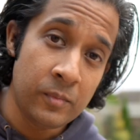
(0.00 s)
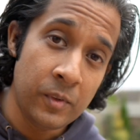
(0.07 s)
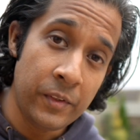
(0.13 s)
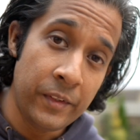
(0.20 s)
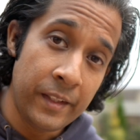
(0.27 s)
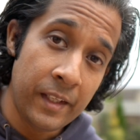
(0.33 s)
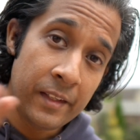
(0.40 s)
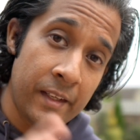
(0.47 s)

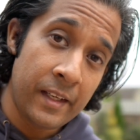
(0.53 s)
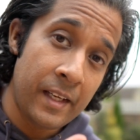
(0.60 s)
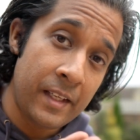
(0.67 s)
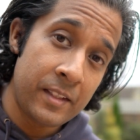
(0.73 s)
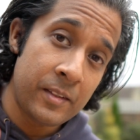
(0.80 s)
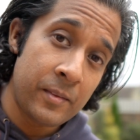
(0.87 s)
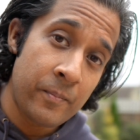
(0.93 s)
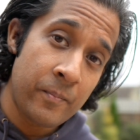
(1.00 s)
On the other
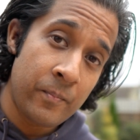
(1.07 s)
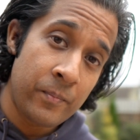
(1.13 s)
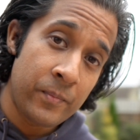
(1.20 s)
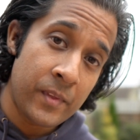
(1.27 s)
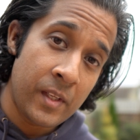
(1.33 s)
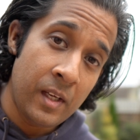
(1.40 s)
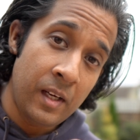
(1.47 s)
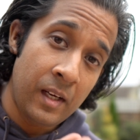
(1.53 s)
hand,
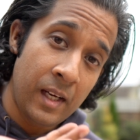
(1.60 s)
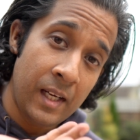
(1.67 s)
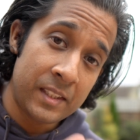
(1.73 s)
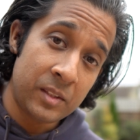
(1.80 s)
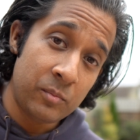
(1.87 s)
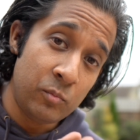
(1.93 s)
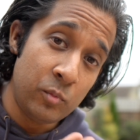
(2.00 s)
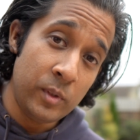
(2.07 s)
I had
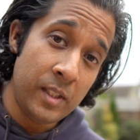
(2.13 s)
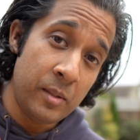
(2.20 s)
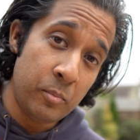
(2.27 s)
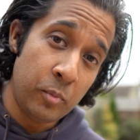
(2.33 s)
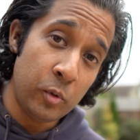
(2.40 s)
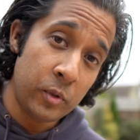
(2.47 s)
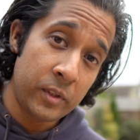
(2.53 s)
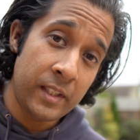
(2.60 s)
some really
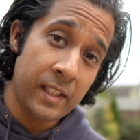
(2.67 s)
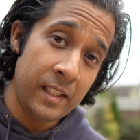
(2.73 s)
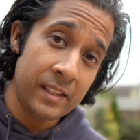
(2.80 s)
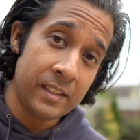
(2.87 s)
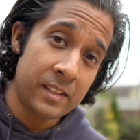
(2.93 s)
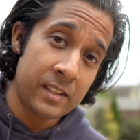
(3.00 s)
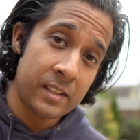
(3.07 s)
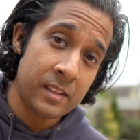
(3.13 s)
bored
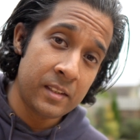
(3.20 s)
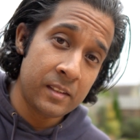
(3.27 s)
kids.